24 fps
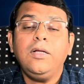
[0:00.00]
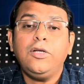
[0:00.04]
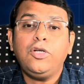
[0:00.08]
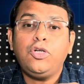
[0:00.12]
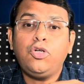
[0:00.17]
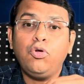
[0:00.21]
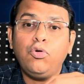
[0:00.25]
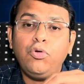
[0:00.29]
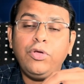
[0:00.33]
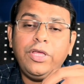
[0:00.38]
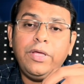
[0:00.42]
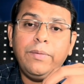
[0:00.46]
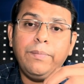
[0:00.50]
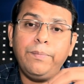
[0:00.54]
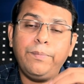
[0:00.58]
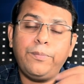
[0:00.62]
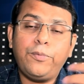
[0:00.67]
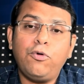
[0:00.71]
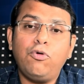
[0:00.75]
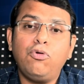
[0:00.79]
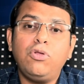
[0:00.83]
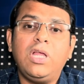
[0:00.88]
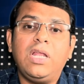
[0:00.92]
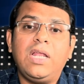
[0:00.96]
to
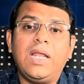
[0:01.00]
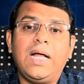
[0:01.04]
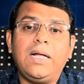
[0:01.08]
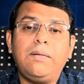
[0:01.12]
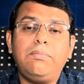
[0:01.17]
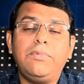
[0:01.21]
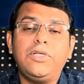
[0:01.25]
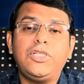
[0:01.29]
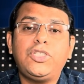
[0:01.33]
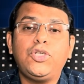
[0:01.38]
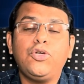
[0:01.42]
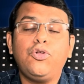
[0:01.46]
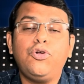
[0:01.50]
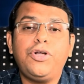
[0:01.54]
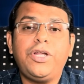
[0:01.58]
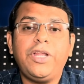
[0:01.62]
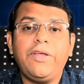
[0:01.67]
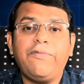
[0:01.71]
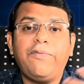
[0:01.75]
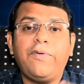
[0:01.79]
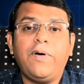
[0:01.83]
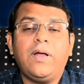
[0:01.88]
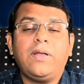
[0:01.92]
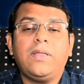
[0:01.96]
improve the lung maturity
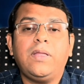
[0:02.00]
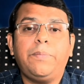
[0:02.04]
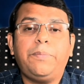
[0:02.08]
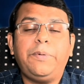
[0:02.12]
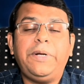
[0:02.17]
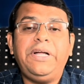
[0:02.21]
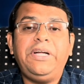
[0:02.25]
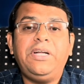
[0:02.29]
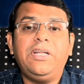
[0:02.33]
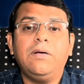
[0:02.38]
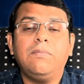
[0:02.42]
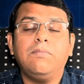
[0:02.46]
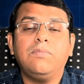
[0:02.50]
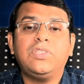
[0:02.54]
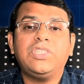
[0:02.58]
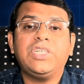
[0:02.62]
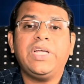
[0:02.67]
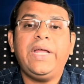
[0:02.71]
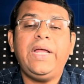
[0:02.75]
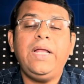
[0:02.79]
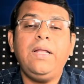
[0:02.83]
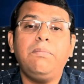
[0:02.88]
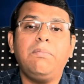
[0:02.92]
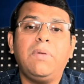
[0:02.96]
for the preterm
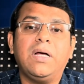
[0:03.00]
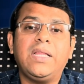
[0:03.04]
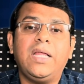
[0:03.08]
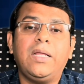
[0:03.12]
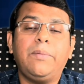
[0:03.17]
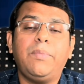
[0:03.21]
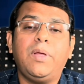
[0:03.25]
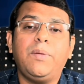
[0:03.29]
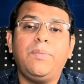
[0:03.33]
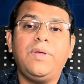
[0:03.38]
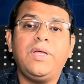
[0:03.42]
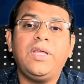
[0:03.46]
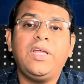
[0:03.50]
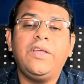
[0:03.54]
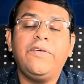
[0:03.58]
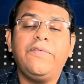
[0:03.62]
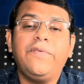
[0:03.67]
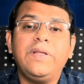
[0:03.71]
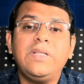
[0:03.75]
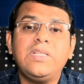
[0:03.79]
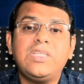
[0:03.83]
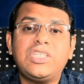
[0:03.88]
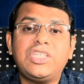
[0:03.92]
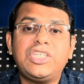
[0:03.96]
child, mother may be
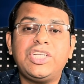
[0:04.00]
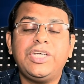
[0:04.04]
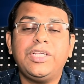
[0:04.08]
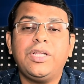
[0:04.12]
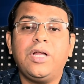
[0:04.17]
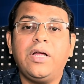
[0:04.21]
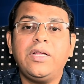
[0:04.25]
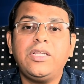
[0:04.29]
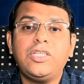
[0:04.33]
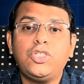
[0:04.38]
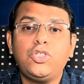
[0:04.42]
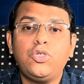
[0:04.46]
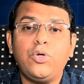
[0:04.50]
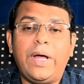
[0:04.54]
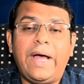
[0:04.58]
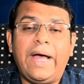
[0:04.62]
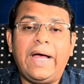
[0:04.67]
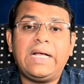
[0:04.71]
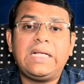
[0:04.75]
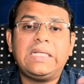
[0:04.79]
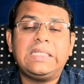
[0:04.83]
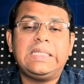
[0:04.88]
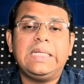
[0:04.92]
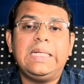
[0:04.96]
given steroids to
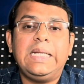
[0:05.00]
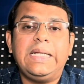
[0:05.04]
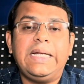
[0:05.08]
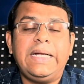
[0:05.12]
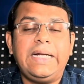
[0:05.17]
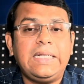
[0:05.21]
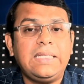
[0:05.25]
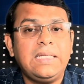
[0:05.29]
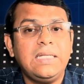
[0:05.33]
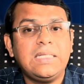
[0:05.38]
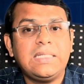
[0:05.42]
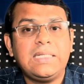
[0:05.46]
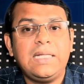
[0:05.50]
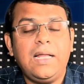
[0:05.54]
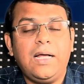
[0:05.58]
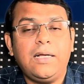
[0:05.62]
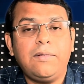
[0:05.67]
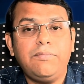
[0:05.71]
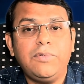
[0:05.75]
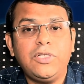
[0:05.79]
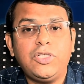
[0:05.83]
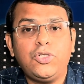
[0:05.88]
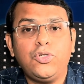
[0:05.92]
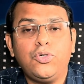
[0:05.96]
accelerate this
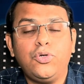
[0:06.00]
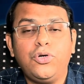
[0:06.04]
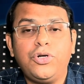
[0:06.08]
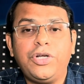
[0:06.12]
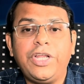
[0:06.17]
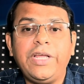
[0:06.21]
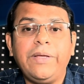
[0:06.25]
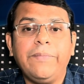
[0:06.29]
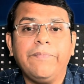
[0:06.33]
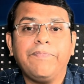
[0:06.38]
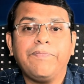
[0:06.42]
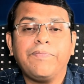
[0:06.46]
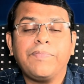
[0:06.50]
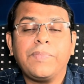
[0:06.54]
lung maturity.